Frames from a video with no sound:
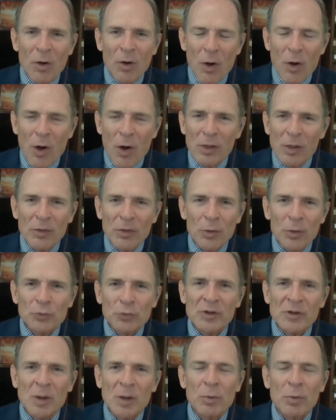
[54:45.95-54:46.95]
all of
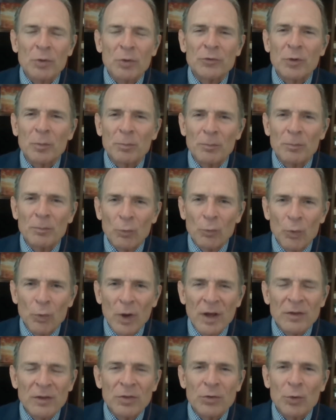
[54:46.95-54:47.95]
those numbers are
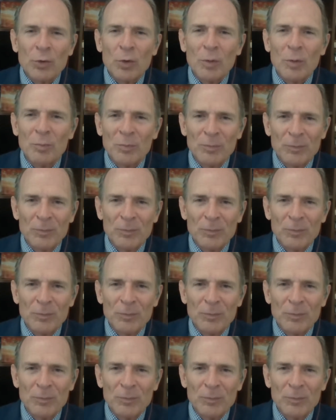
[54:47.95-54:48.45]
run through a